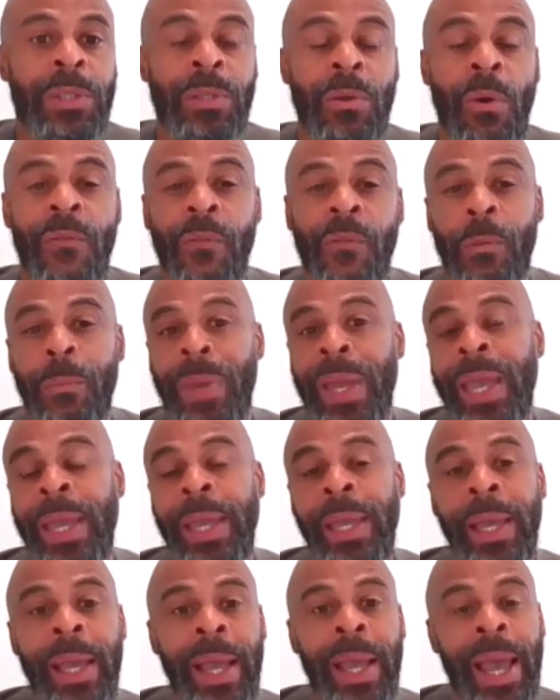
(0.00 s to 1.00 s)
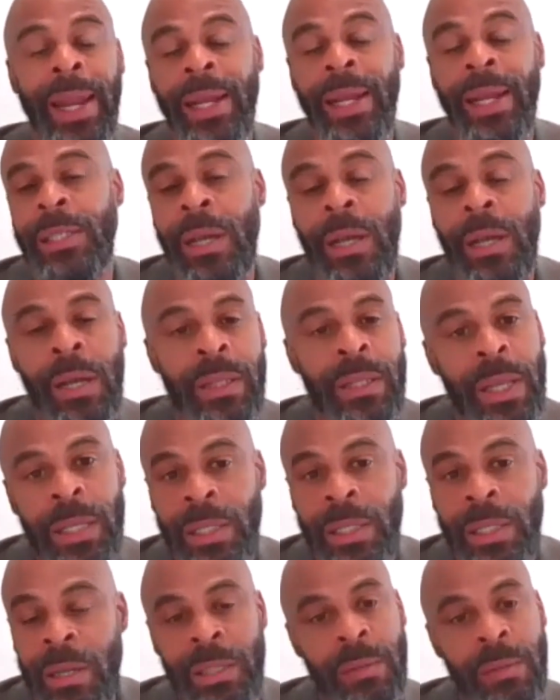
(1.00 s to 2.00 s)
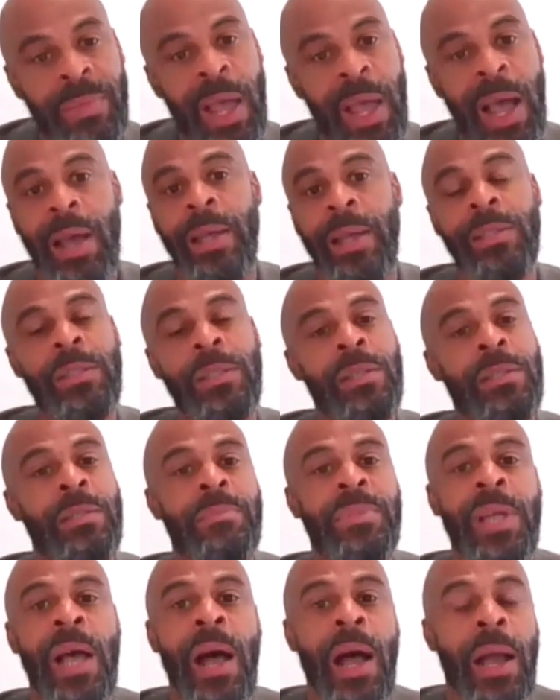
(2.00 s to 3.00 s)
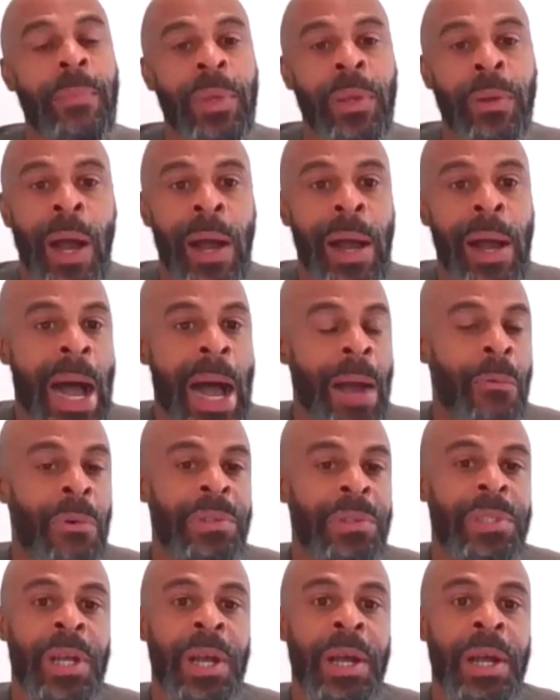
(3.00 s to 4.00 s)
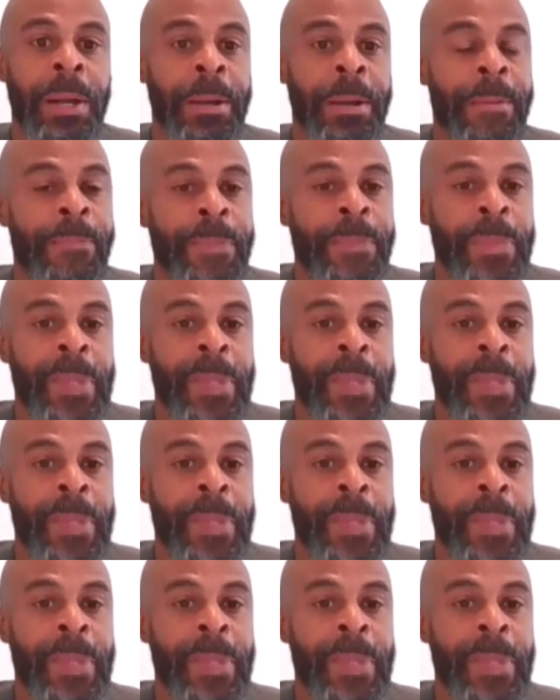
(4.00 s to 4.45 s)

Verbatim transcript: So for me, and it took a, it took some thought, it took some time. You know, I, I was uh,